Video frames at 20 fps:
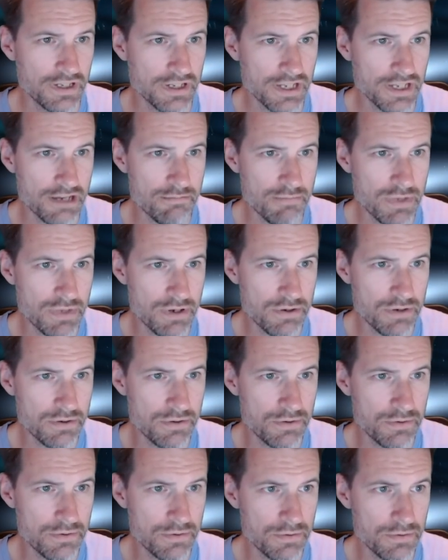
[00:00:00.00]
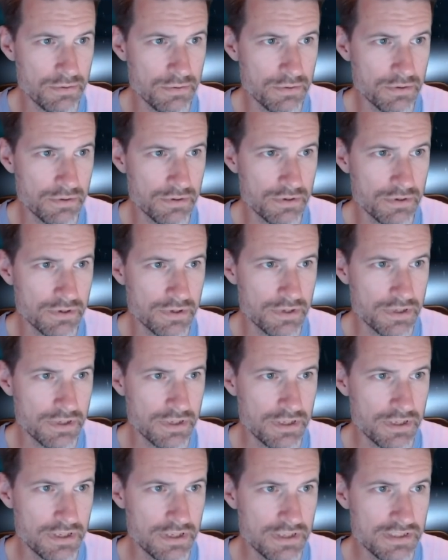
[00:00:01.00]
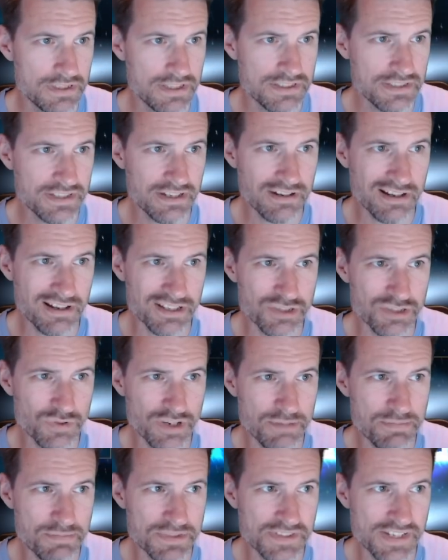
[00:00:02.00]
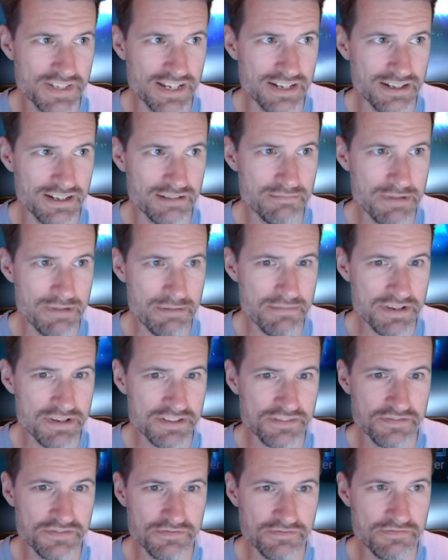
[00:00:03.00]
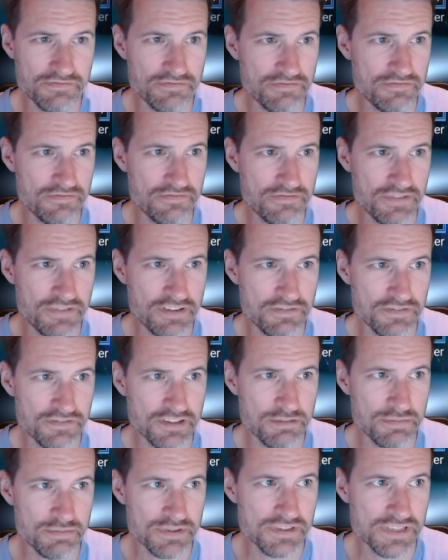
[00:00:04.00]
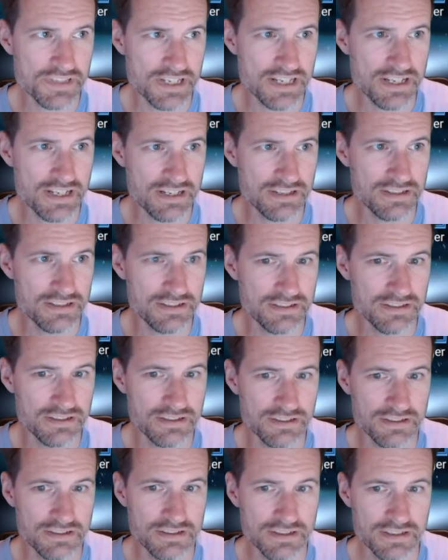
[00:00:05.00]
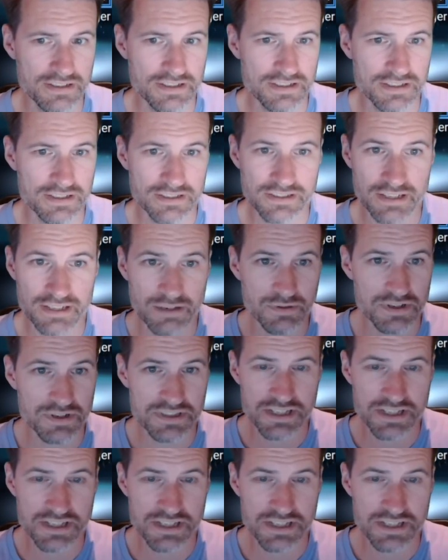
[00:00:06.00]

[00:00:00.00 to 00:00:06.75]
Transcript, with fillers: Gembo. So it's only like 20%. Memory's 50%. Don't know what is